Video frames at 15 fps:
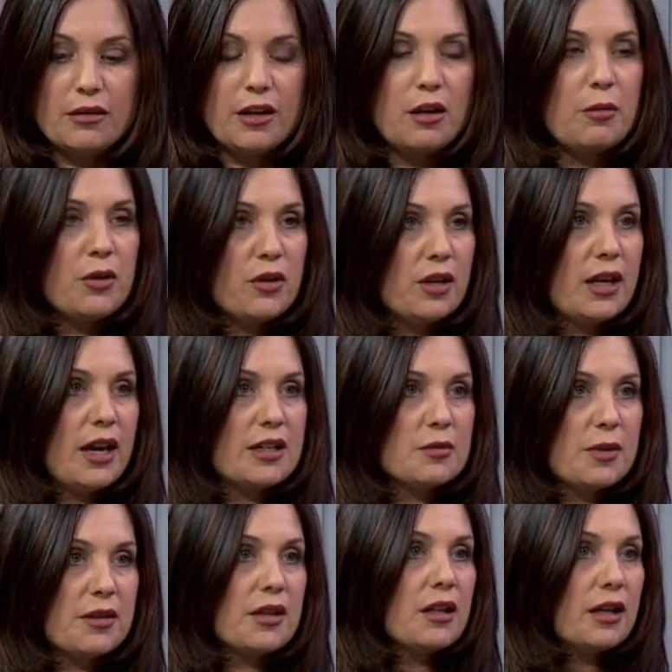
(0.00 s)
therapeutic
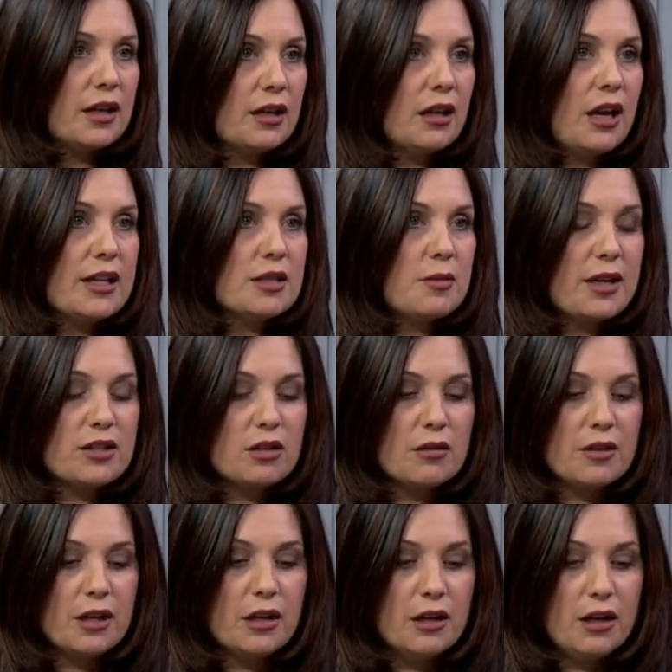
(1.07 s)
aspect, the clinical aspect
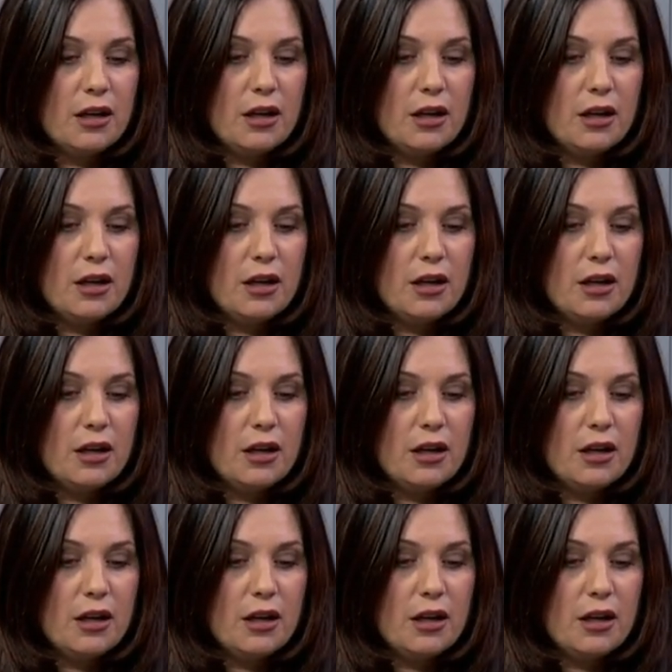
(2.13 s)
of it,